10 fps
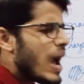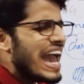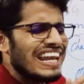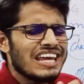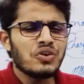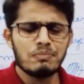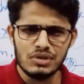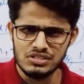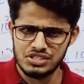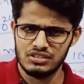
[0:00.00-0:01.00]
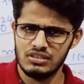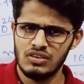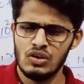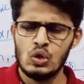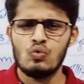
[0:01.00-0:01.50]
force between
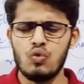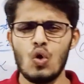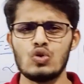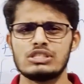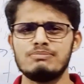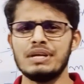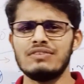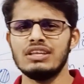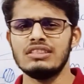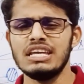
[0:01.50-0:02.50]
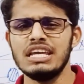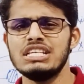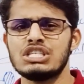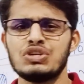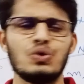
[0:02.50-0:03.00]
these two neutrons
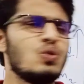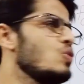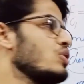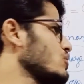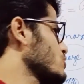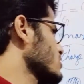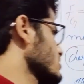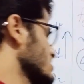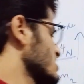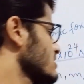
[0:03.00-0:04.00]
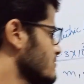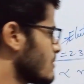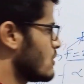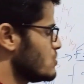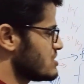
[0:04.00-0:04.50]
which are 1 centimeter
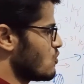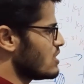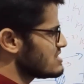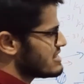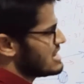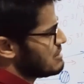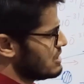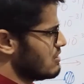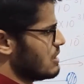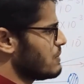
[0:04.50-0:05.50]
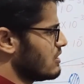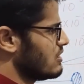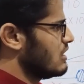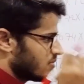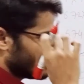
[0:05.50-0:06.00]
apart. So